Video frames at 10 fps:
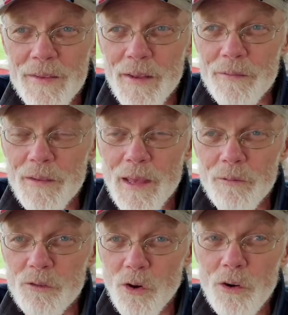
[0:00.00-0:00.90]

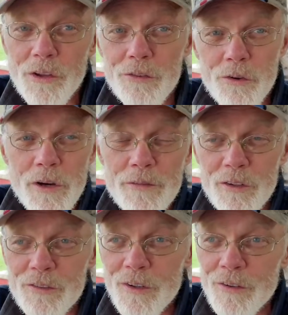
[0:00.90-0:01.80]
that took his
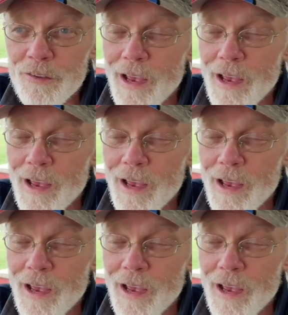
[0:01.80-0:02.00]
grievances.